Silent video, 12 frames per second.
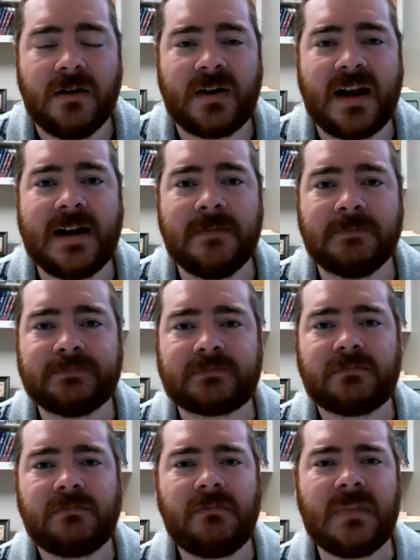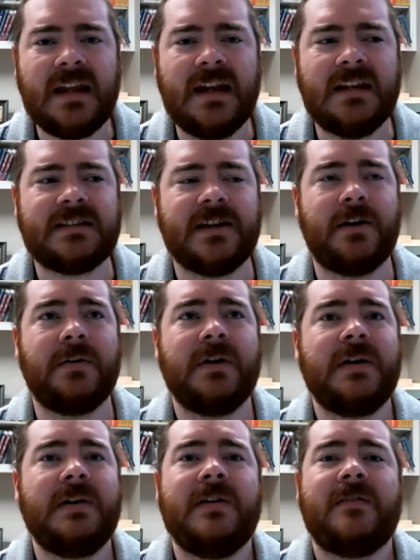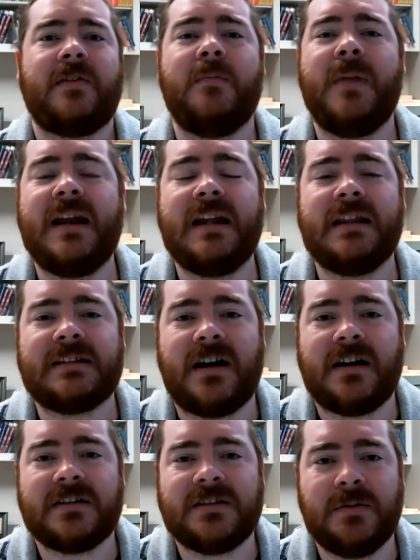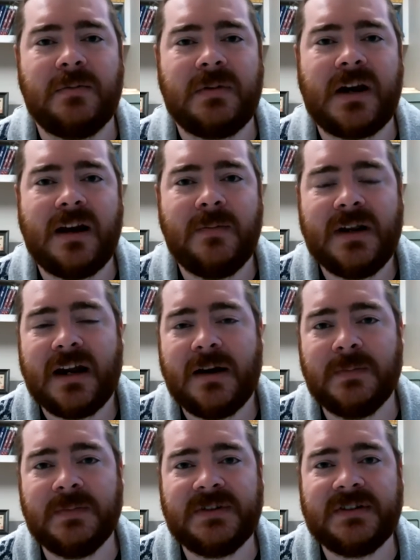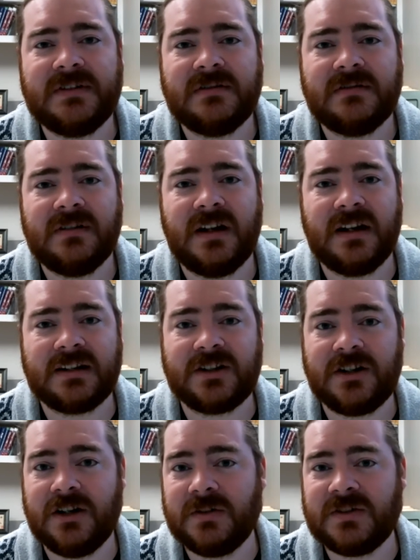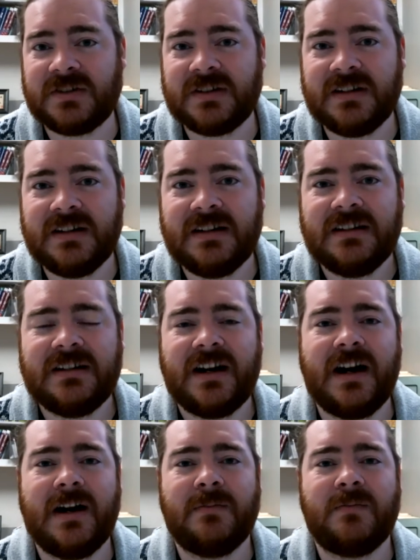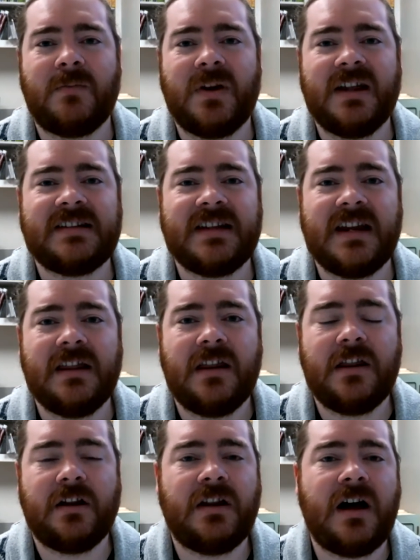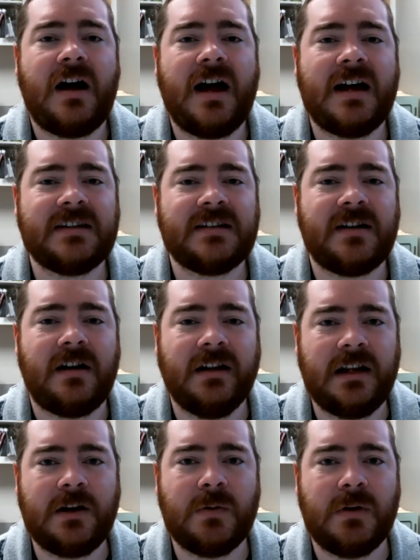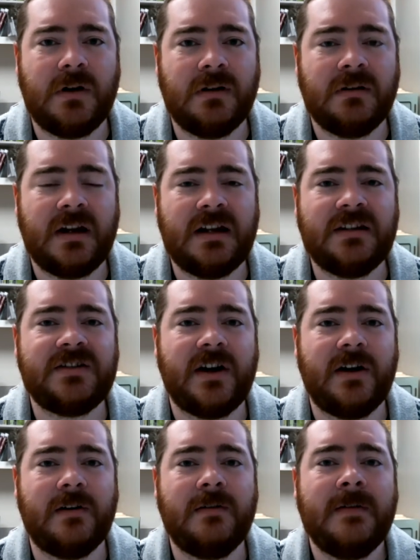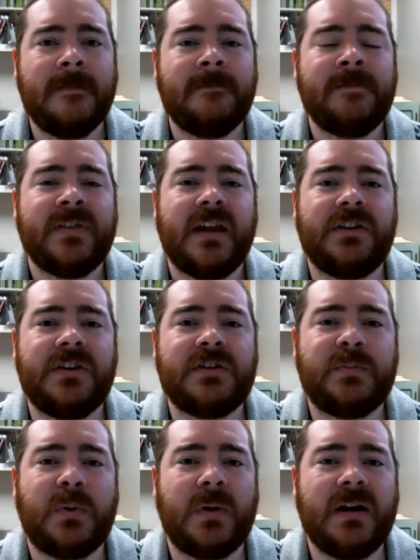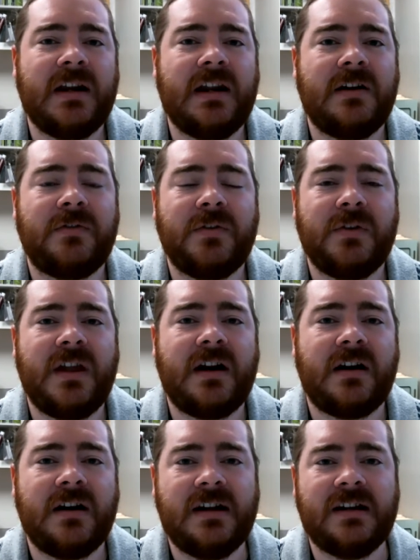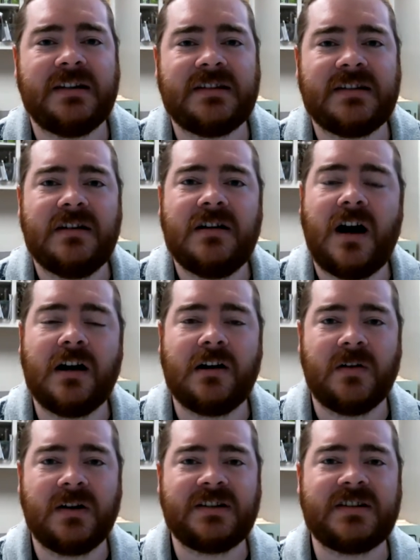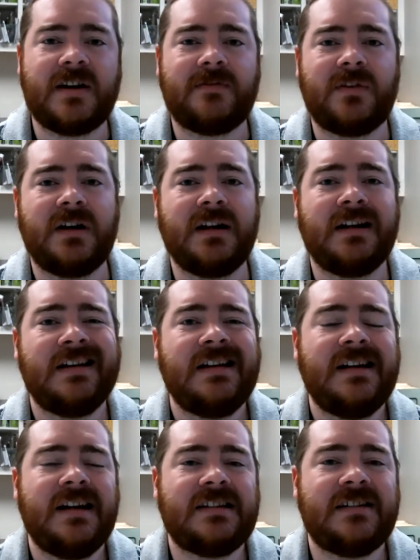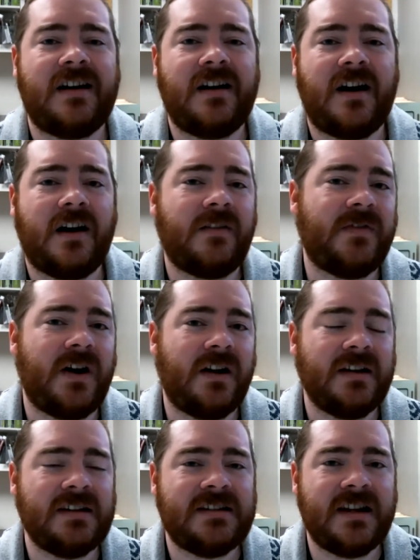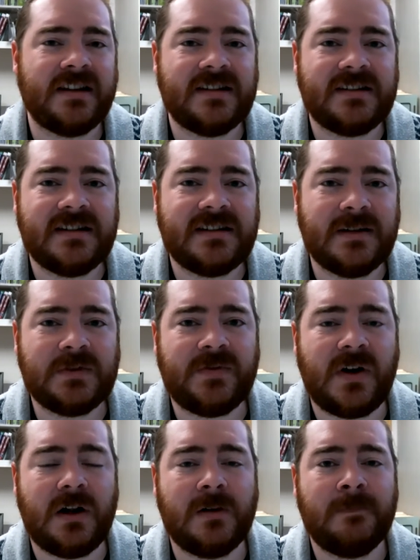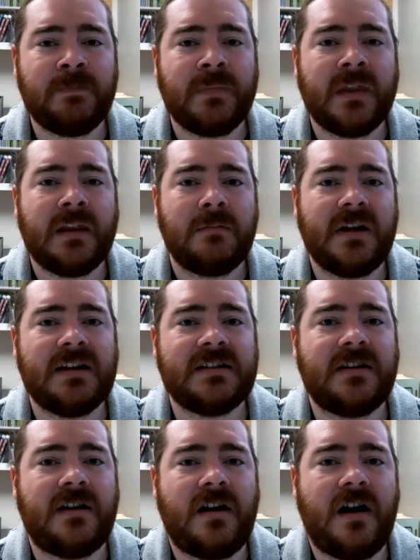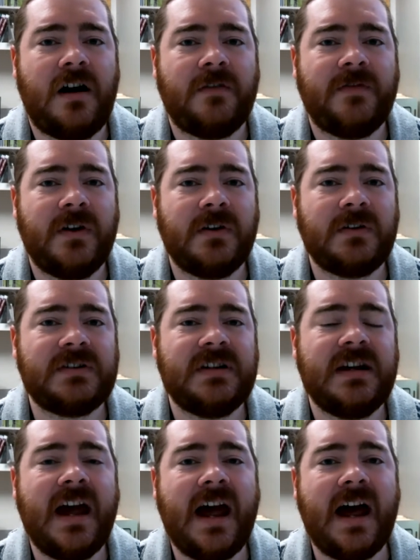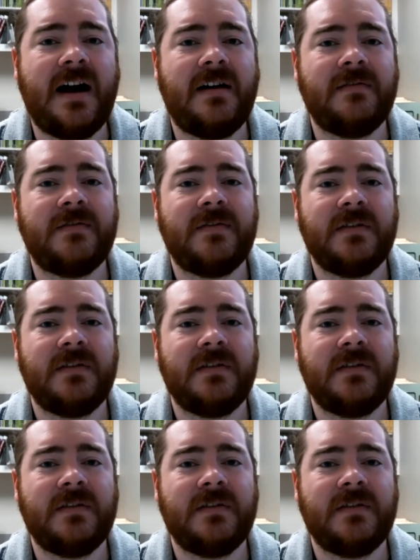okay? And so for many, this also kind of becomes an excuse where they say the law has us all equal. And so at this point, if there is ongoing suffering, it's not our fault, it's not the system's fault, because all folks have